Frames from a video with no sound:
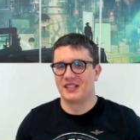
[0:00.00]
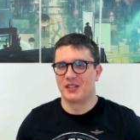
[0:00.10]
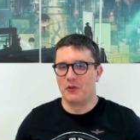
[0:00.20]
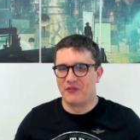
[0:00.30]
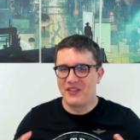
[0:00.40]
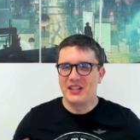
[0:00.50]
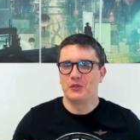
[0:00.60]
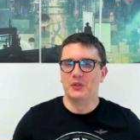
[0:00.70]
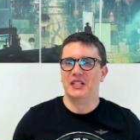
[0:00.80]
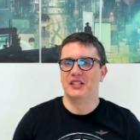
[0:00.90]
So that
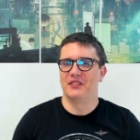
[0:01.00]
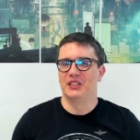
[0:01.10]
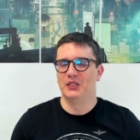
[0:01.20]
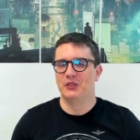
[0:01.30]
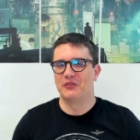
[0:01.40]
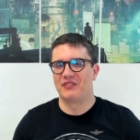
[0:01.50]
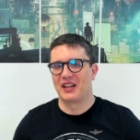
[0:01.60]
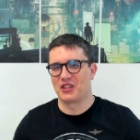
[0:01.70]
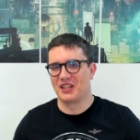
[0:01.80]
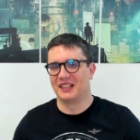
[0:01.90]
were the new
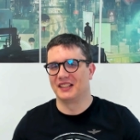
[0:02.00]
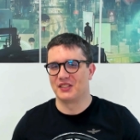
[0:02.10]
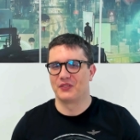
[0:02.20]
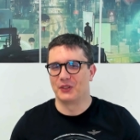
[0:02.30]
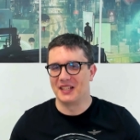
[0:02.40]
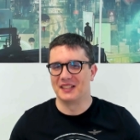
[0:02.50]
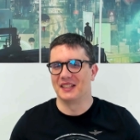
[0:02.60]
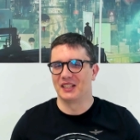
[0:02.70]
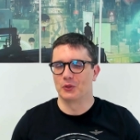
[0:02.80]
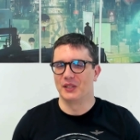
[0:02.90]
functionalities for
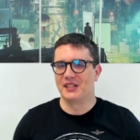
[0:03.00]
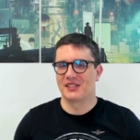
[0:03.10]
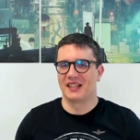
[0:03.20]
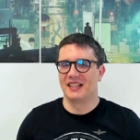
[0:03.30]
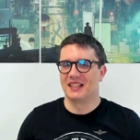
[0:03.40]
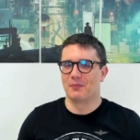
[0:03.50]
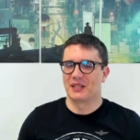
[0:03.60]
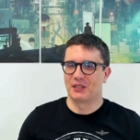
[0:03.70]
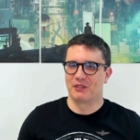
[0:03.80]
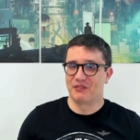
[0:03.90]
editing grids in Metagrid